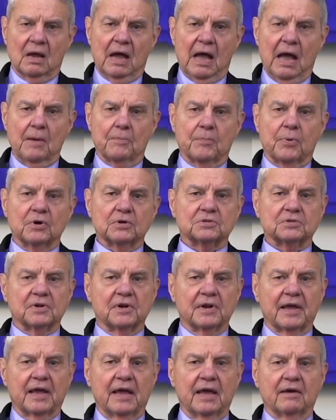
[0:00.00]
I
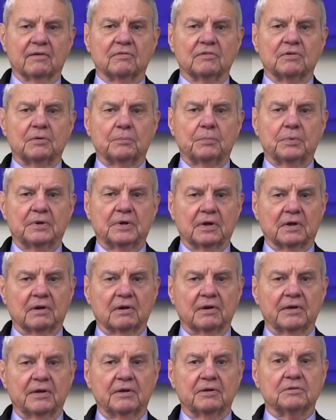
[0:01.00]
personally have a
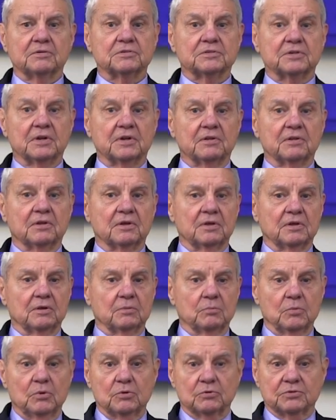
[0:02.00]
particular interest in
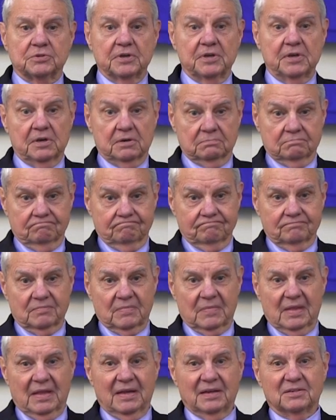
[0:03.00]
the museum.
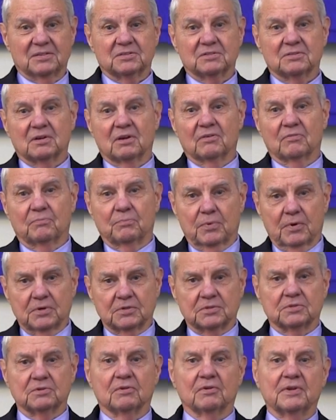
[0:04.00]
That's of
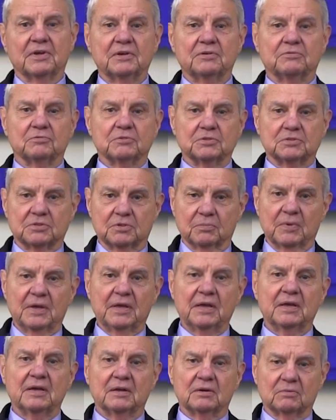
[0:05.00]
personal interest to
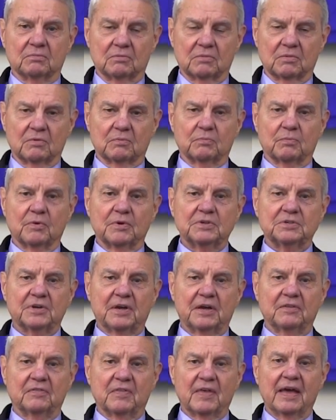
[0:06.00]
me, and
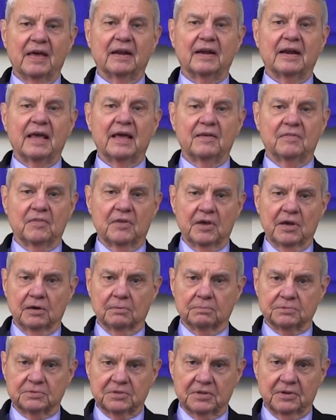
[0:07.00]
appreciate that. And the
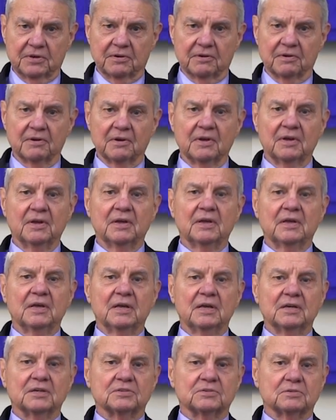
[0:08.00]
help center
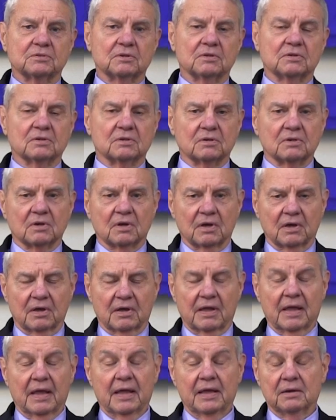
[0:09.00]
is,
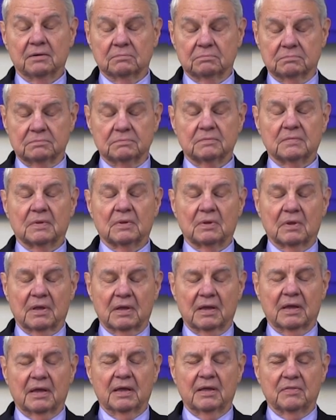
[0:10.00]
and
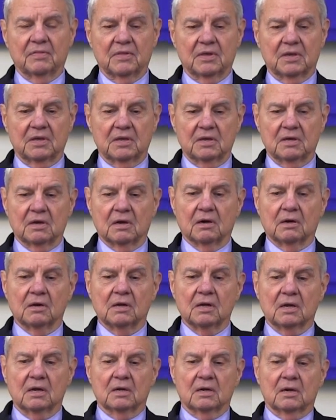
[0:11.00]
the
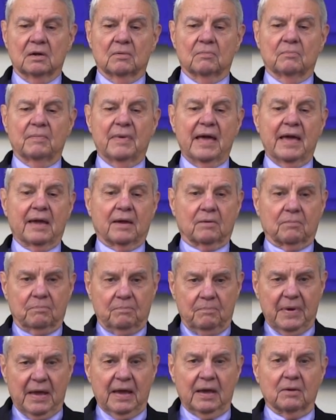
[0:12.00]

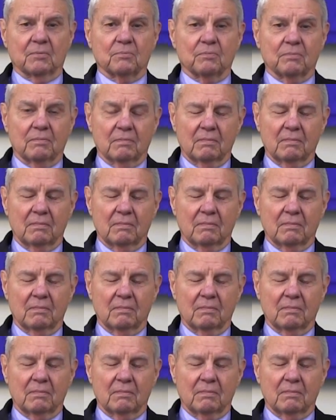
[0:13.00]
backpack